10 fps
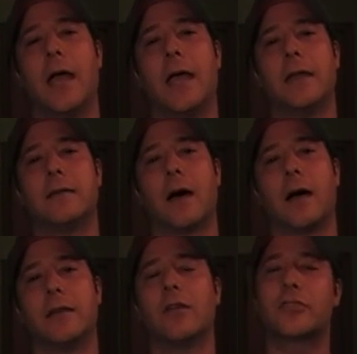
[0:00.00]
And,
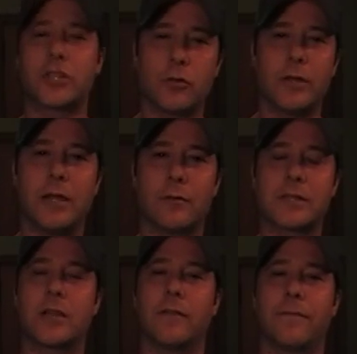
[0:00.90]
you know, Chuy, it was
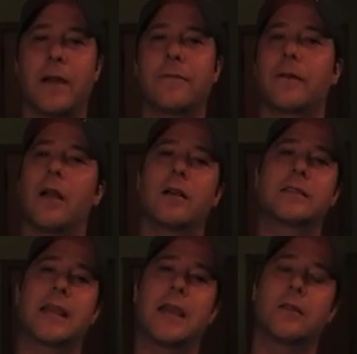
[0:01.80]
a good fight for
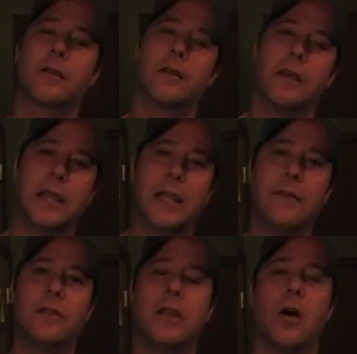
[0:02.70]
Alexander.
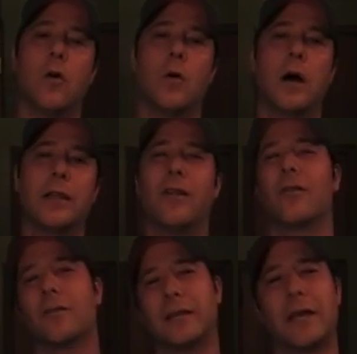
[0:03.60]
Even though, you know,
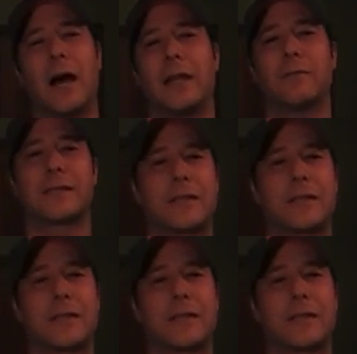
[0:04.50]
early on he was